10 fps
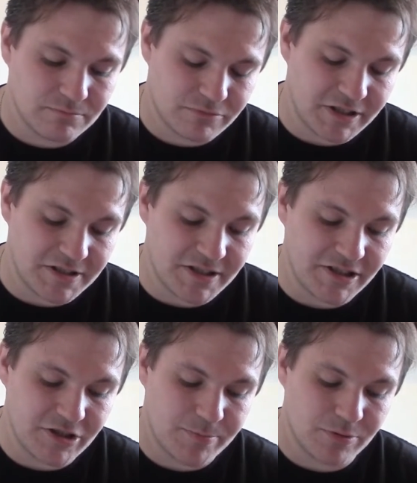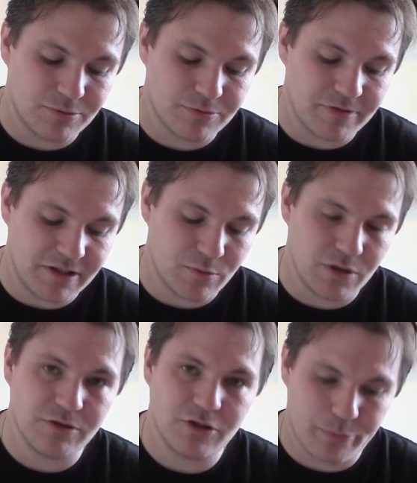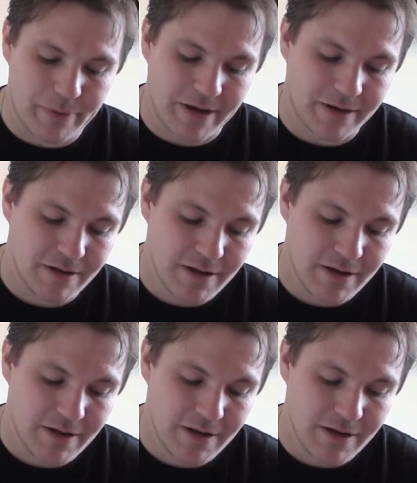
brackets energy pulse, range 1, knockback.